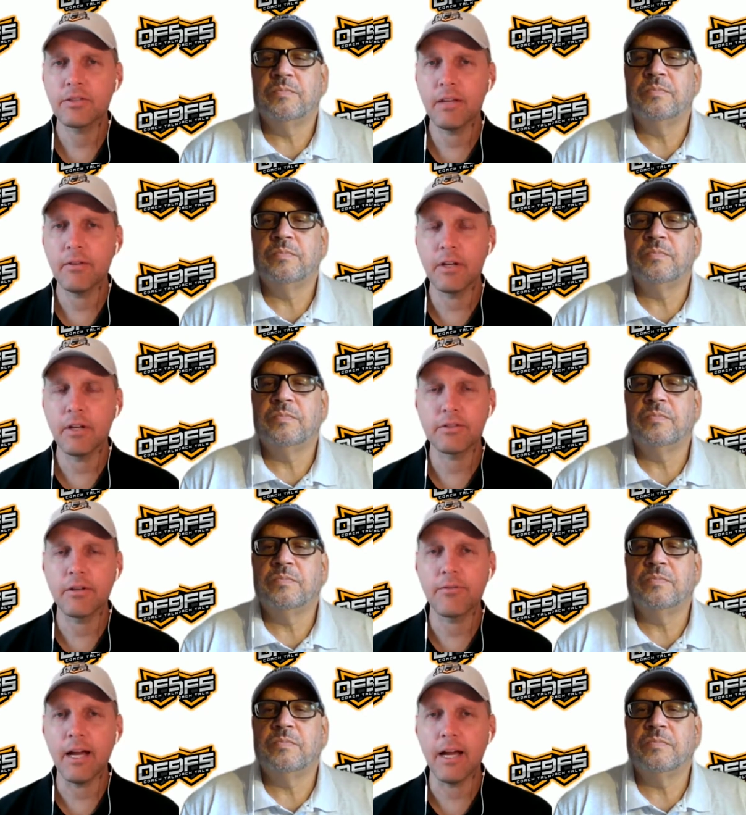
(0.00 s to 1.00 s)
Speaker 1: Thursday, uh,
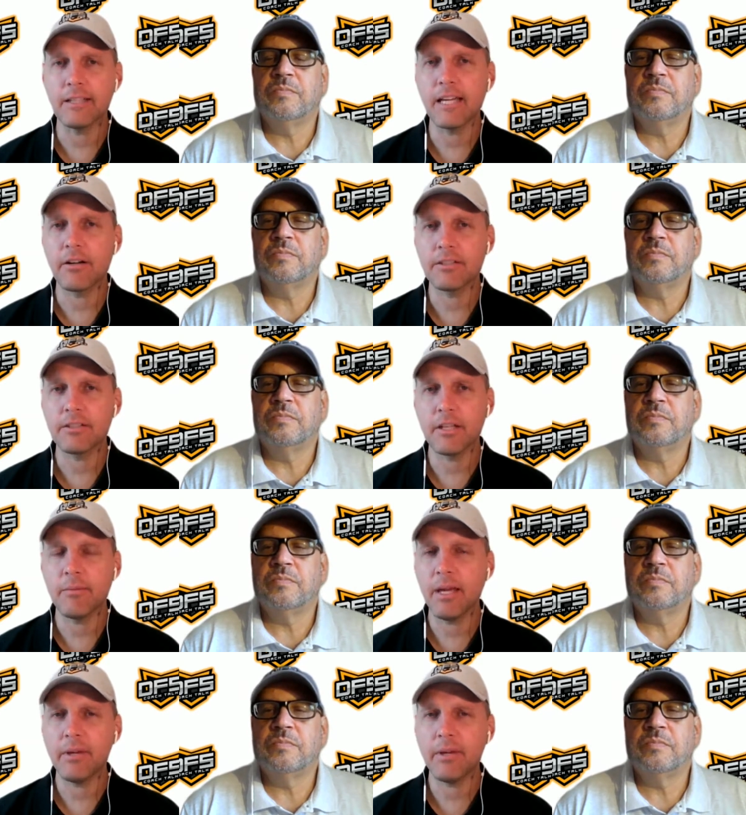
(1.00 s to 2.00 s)
sorry, Friday, Saturday,
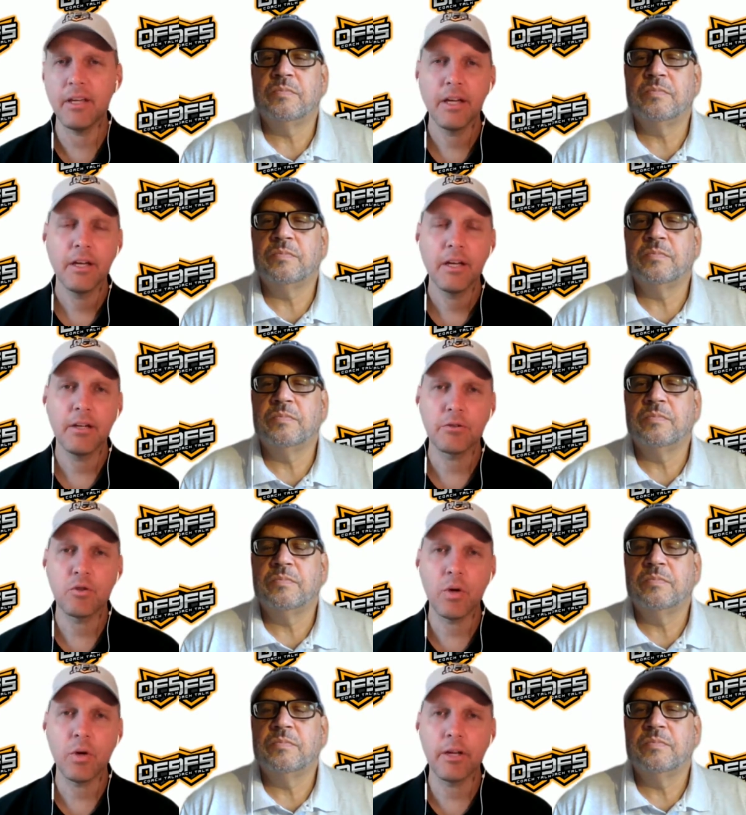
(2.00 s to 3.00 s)
Sunday, maybe you
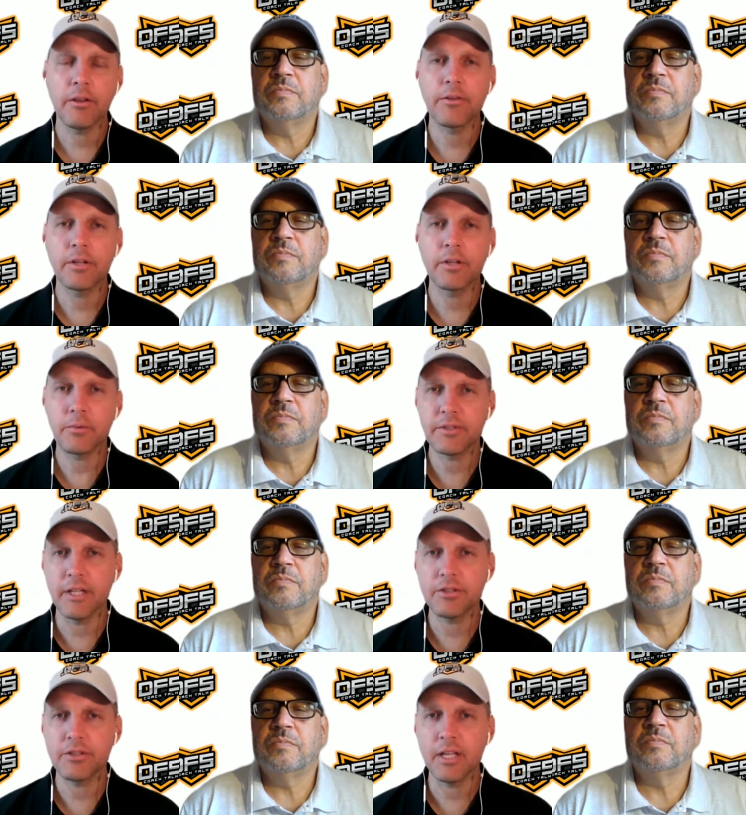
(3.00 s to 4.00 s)
know 20 to 30
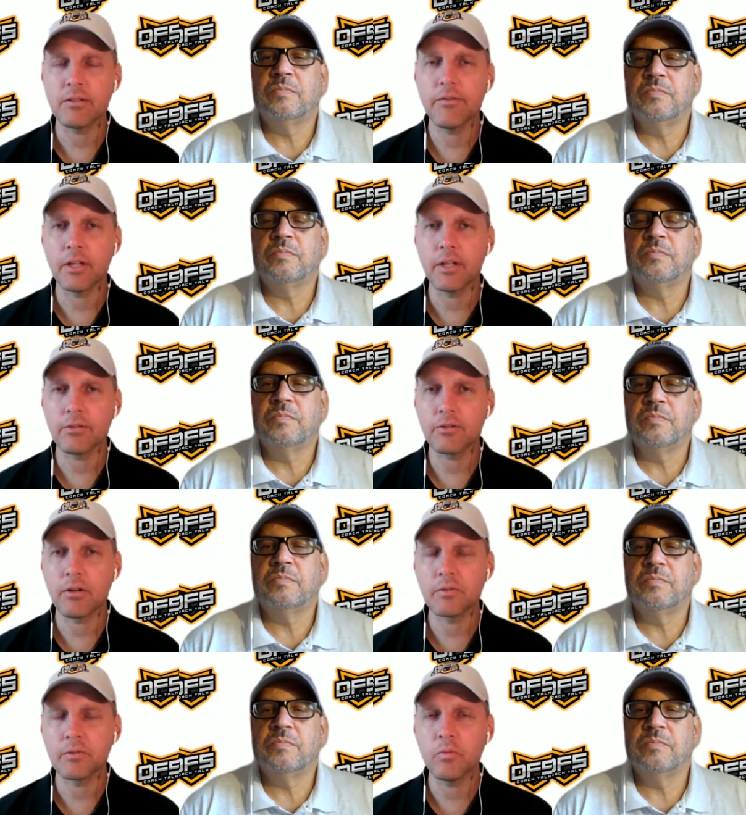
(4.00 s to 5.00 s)
percent chance of
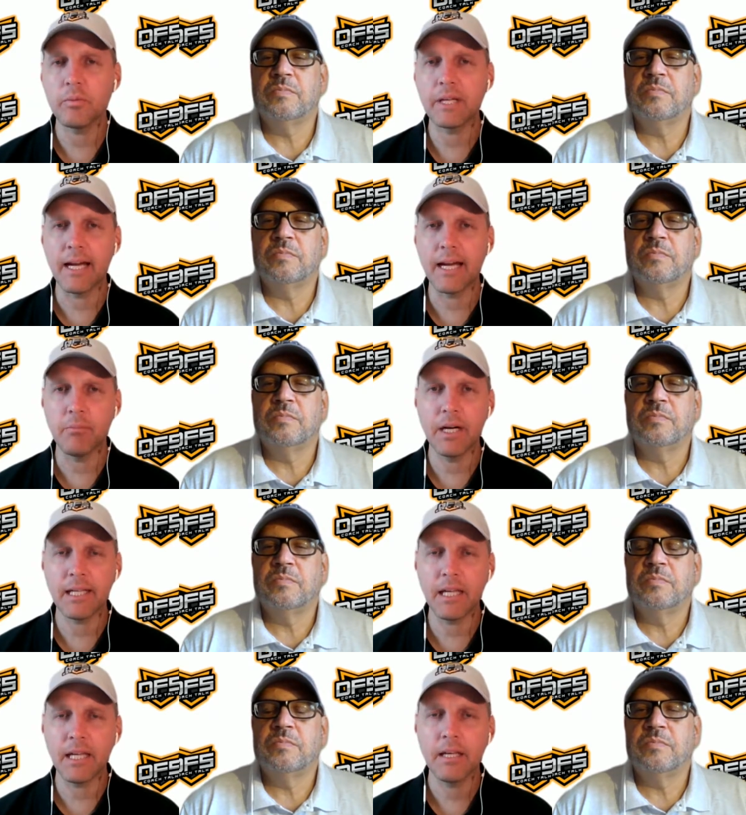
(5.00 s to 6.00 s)
thunderstorms. It will be kind of
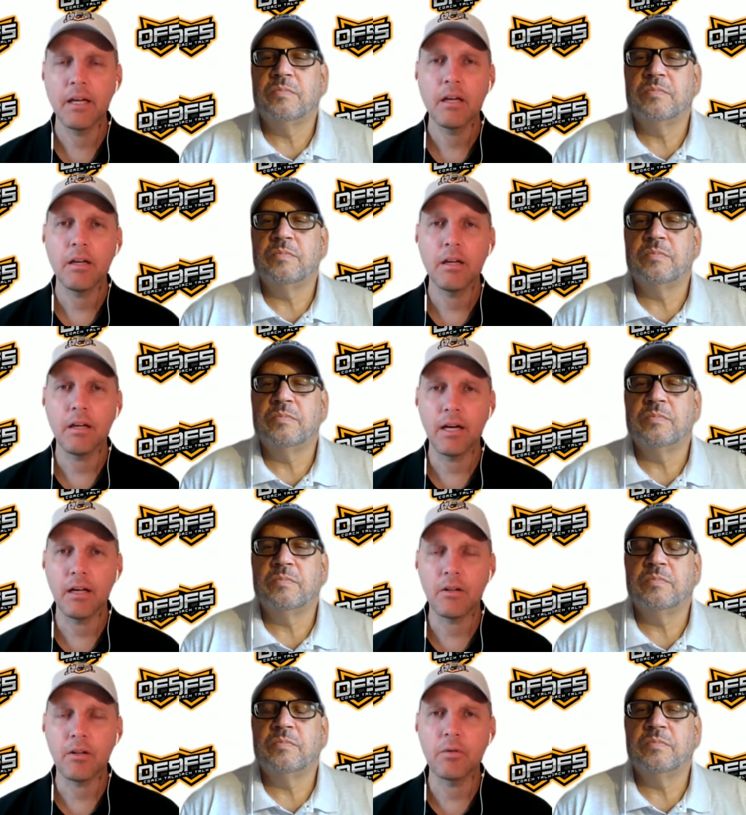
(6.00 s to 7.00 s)
muggy,
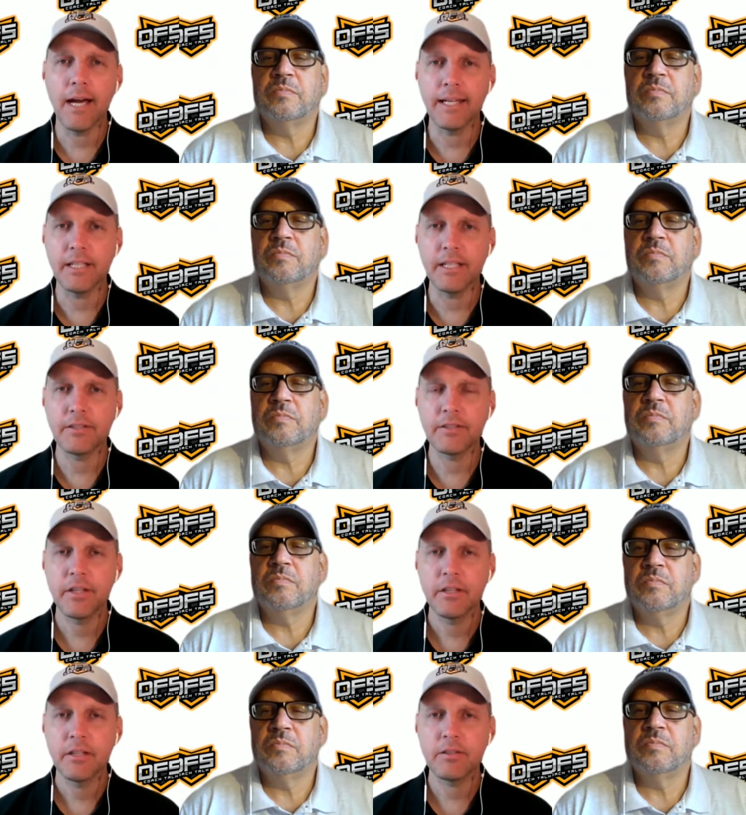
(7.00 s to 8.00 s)
uh, low
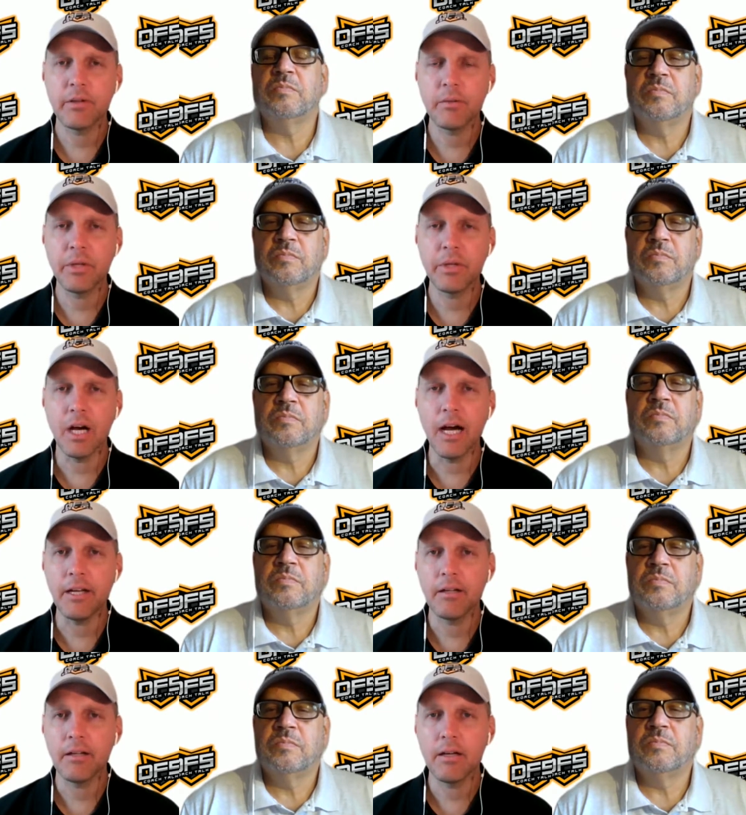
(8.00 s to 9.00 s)
90s. So it'll be
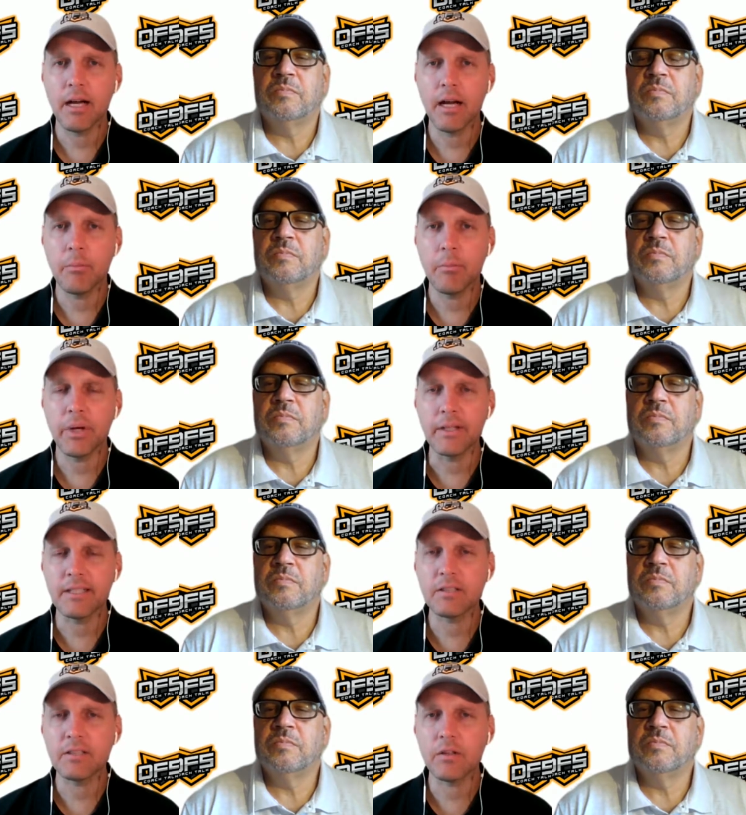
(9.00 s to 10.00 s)
hot, uh,
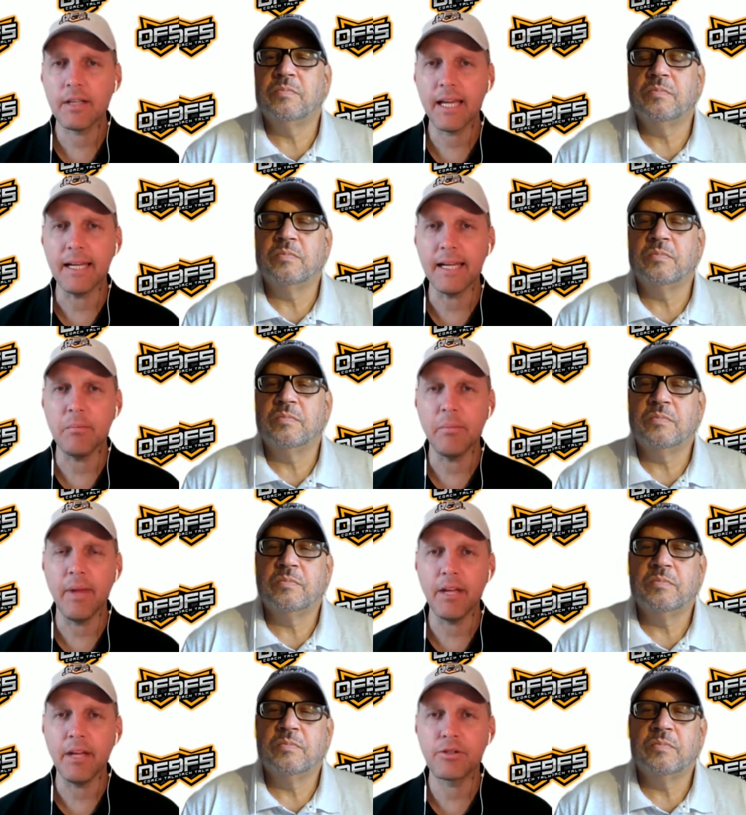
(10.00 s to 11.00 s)
but doesn't look like any
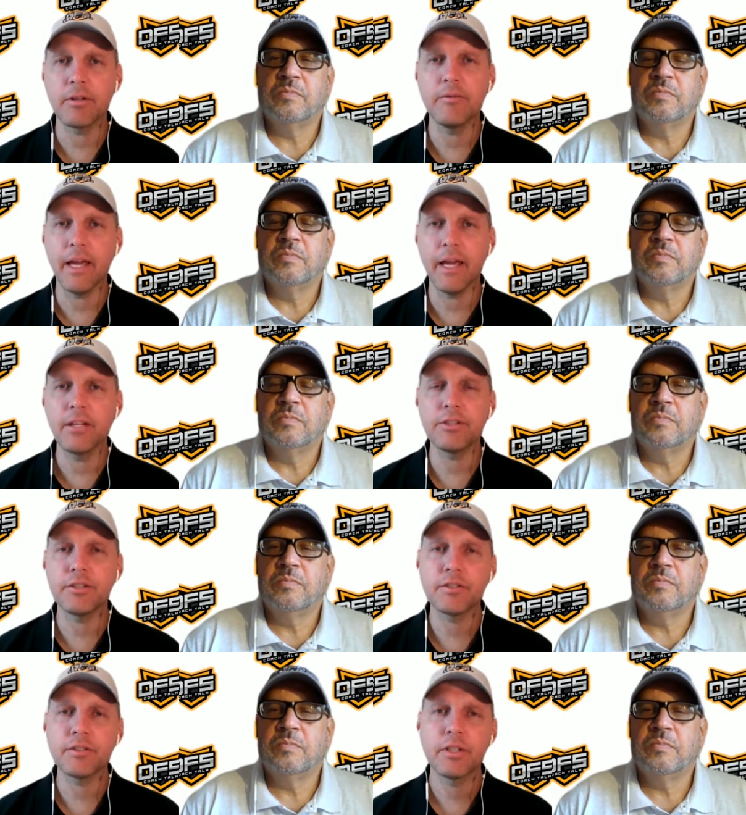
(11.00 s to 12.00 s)
major
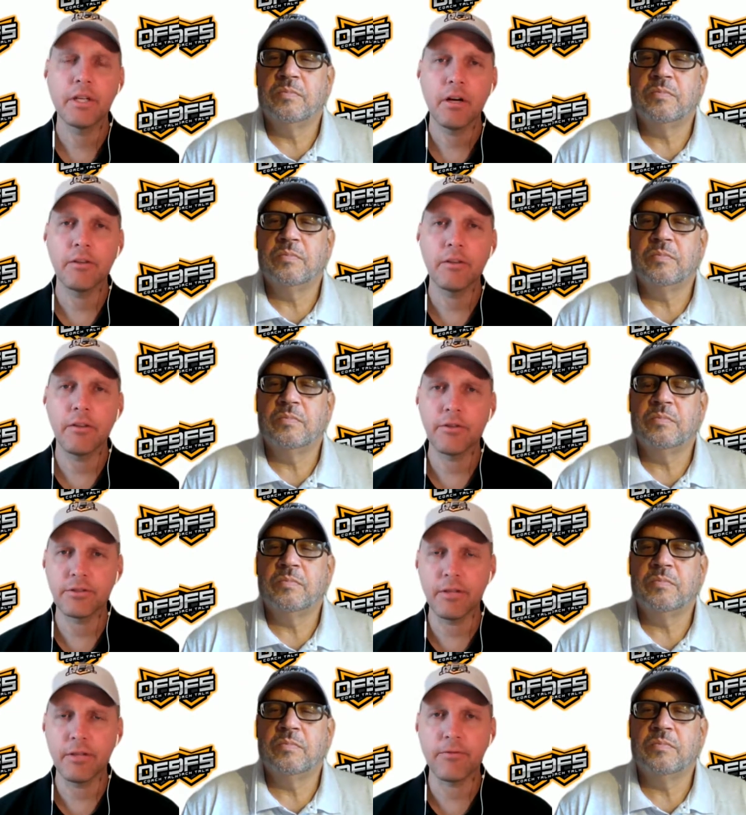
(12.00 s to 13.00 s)
advantages on the
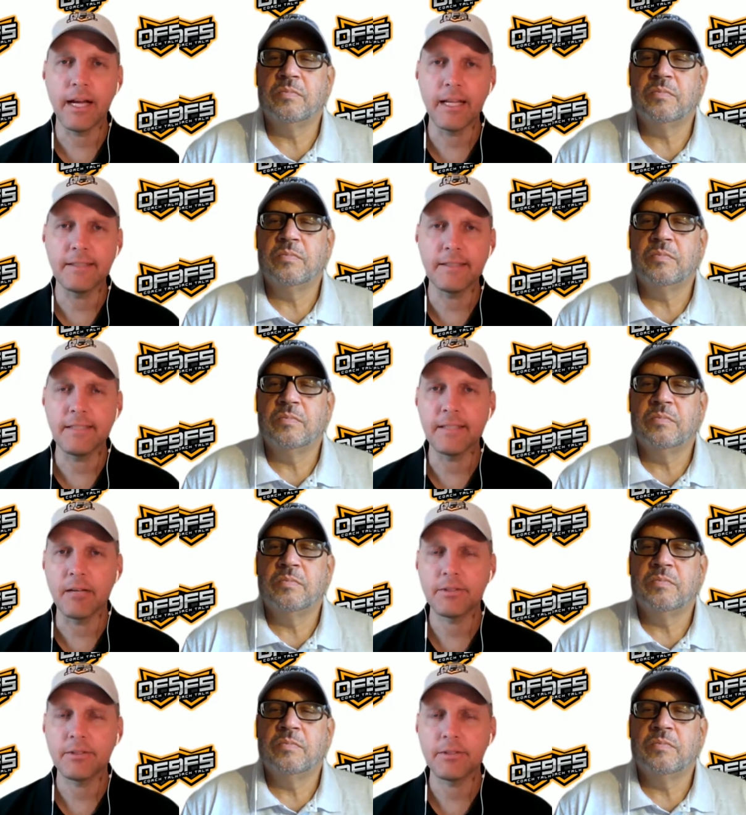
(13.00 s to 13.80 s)
Thursday, Friday tee